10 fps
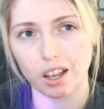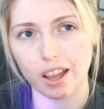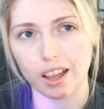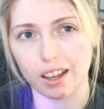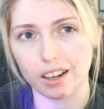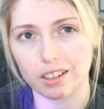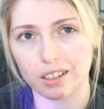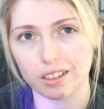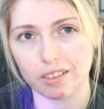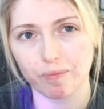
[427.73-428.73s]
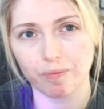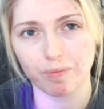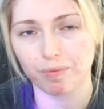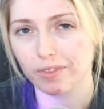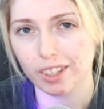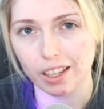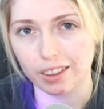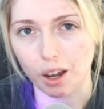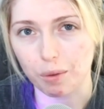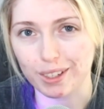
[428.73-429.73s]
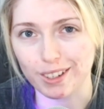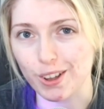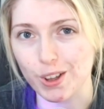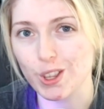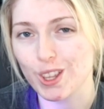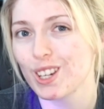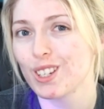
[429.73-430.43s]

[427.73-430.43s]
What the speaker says: And that was all thanks